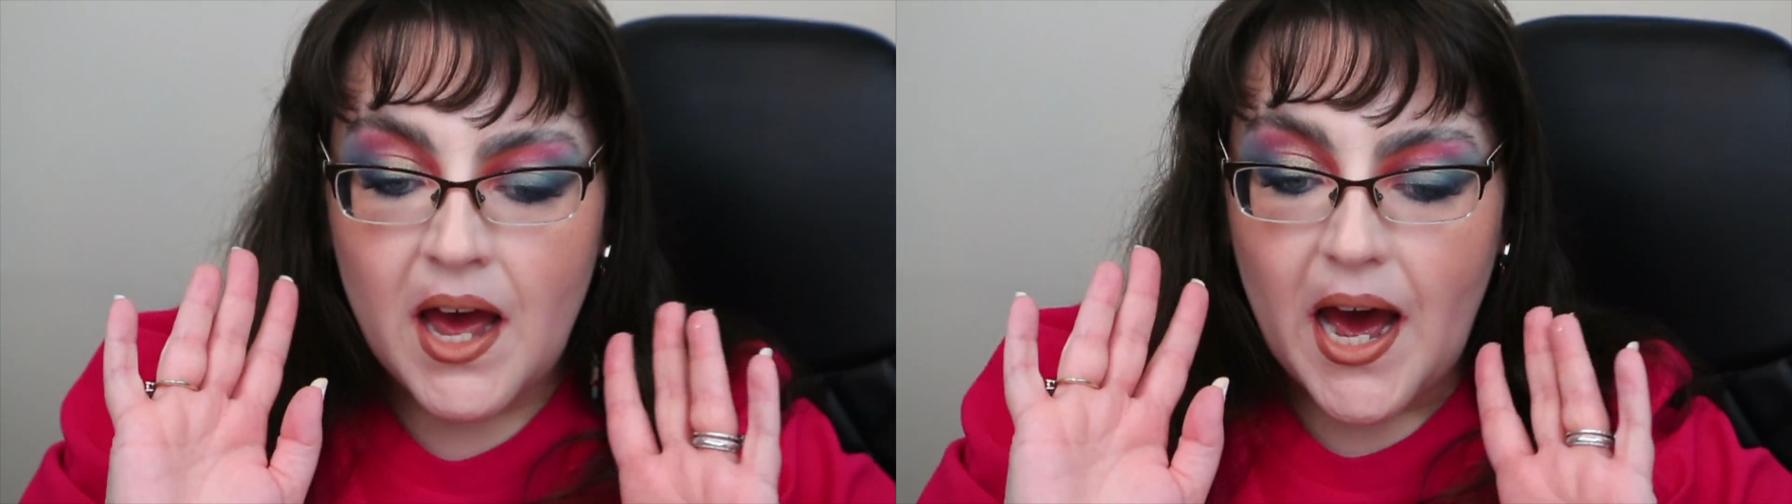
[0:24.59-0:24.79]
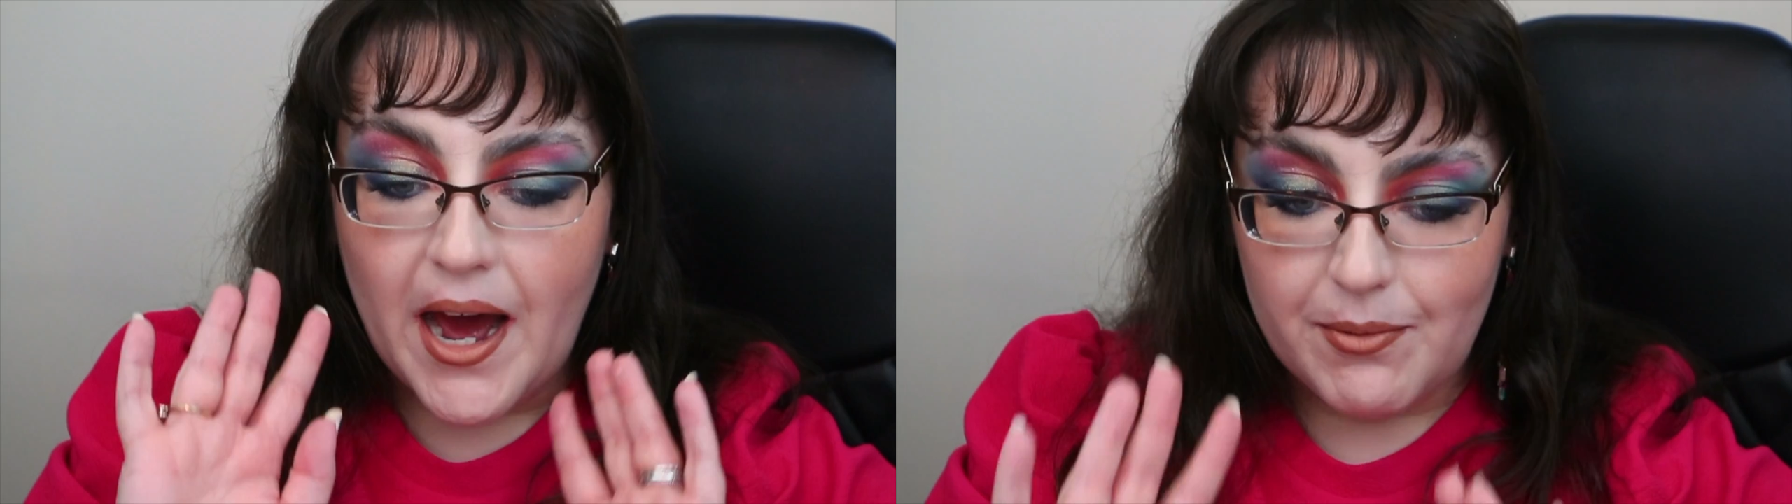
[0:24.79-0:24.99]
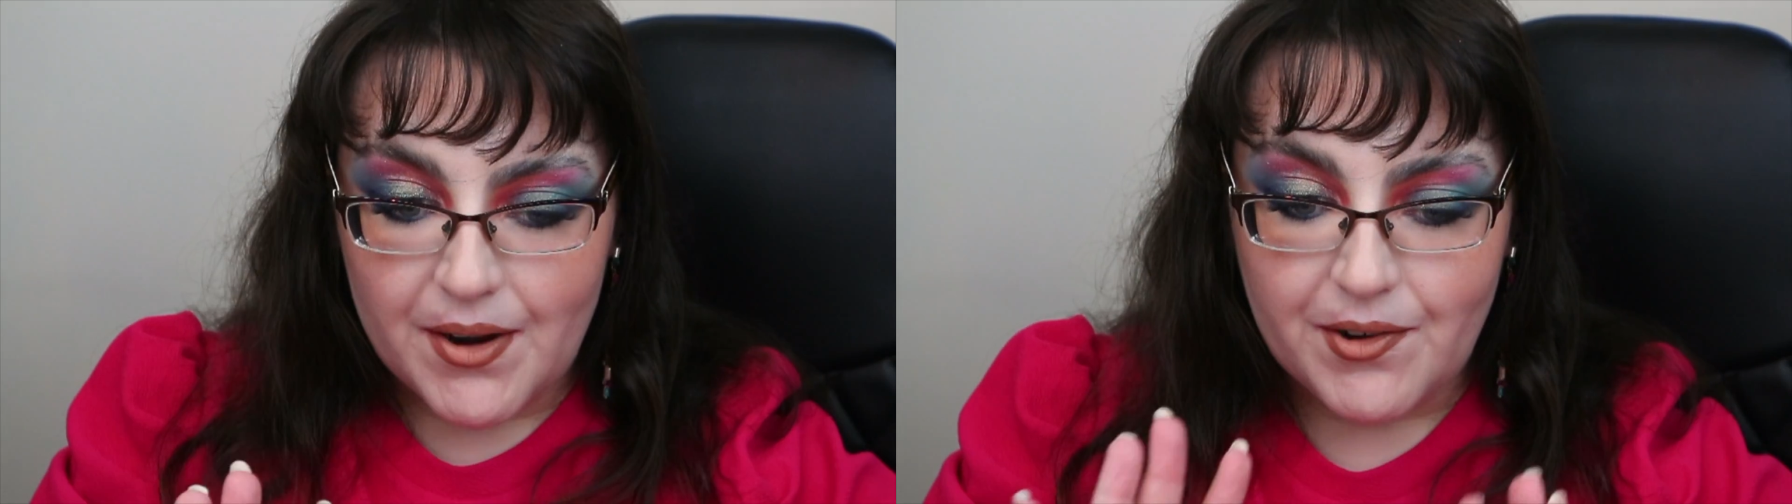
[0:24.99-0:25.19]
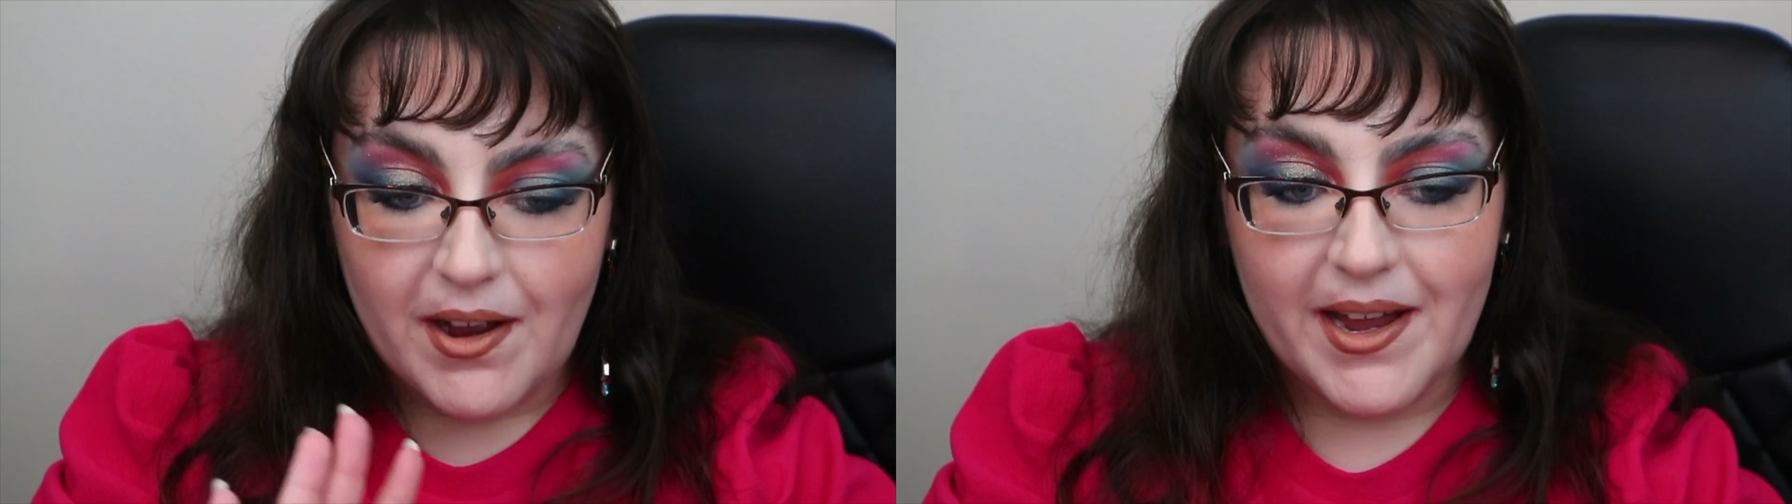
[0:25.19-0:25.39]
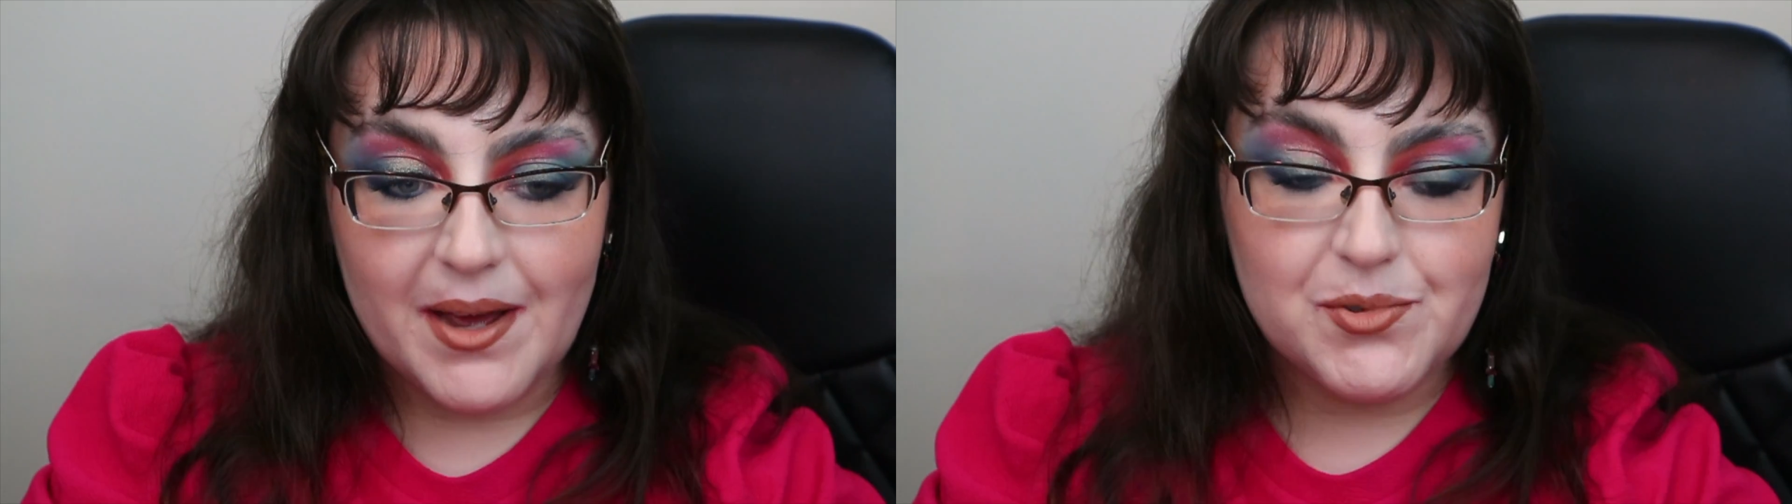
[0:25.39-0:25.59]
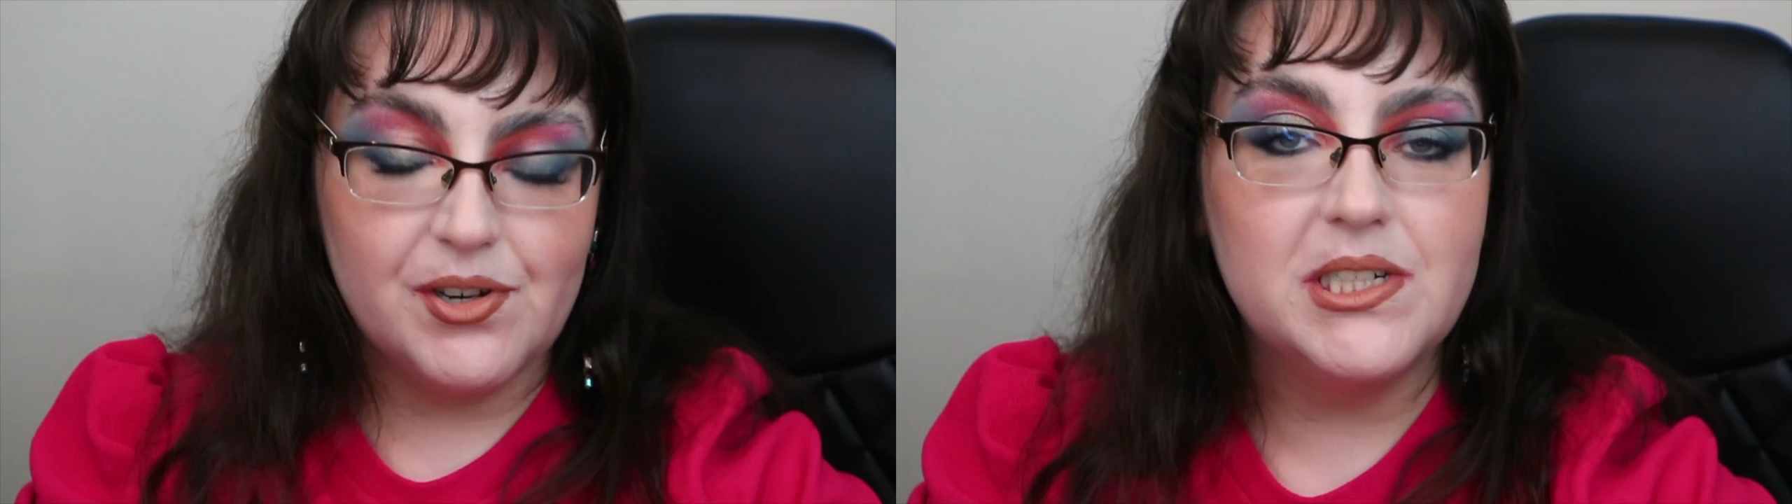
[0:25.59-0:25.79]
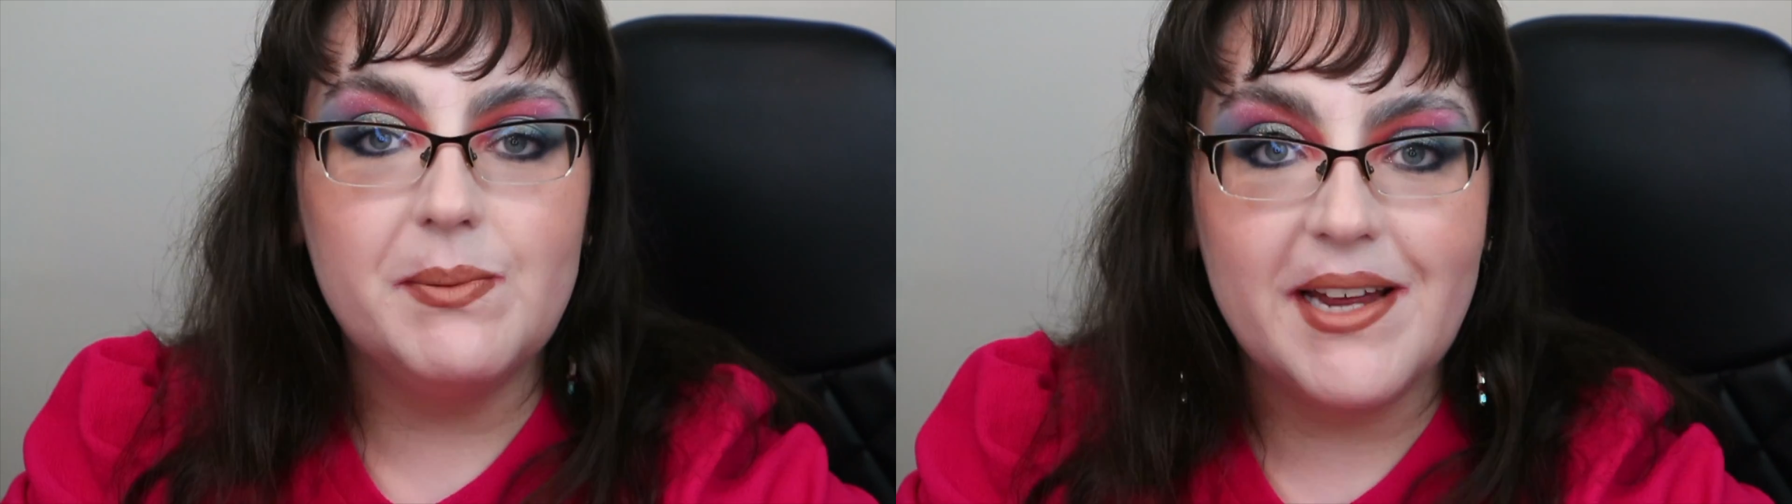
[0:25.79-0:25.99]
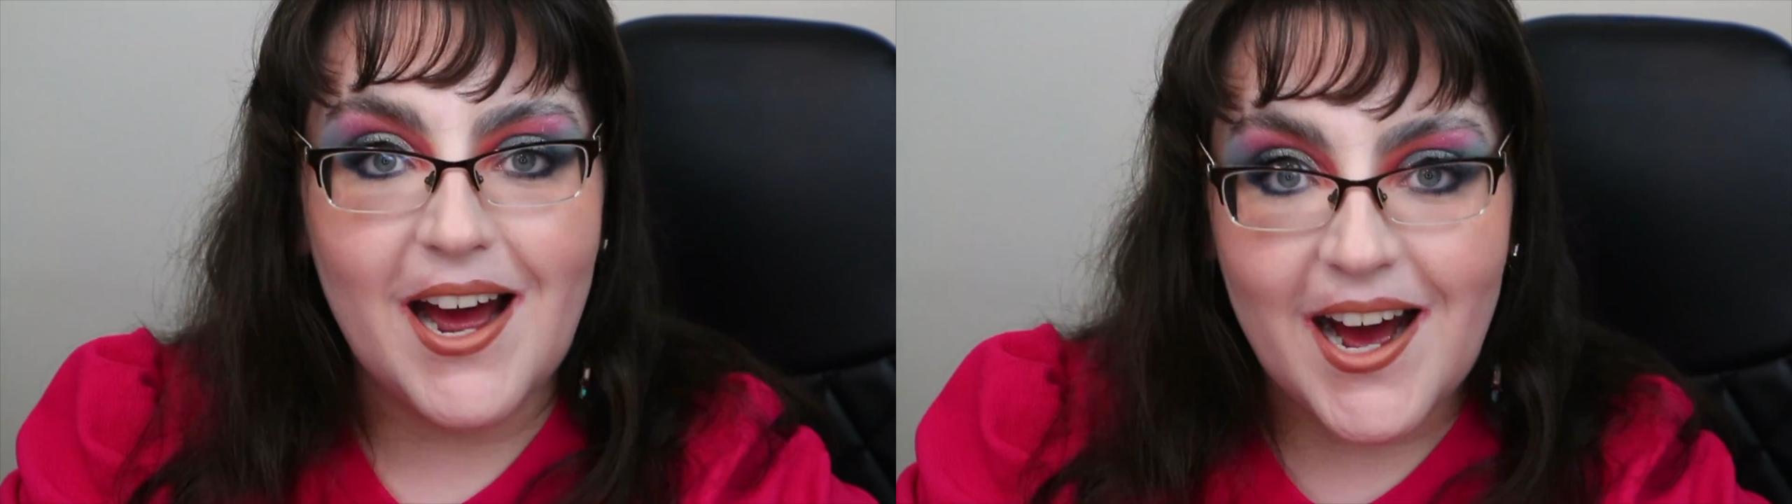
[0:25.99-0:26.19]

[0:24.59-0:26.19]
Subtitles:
However, I am trying to be